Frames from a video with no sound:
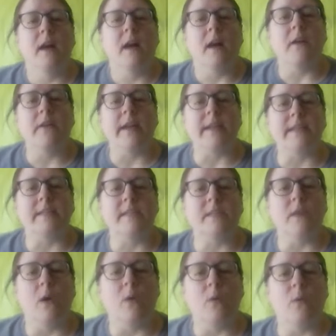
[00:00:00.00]
All right.
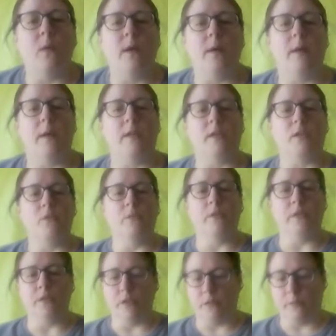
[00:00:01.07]
So you
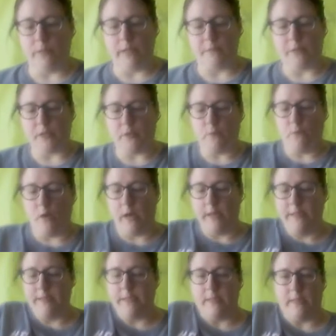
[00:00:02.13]
can do whatever you
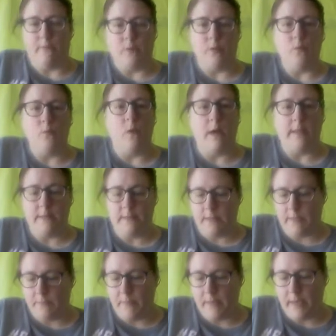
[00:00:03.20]
want. If you want
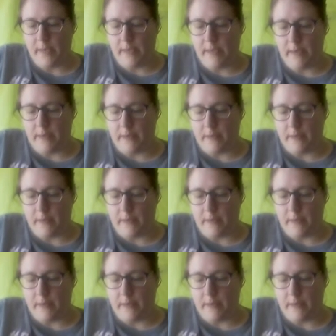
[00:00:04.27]
to make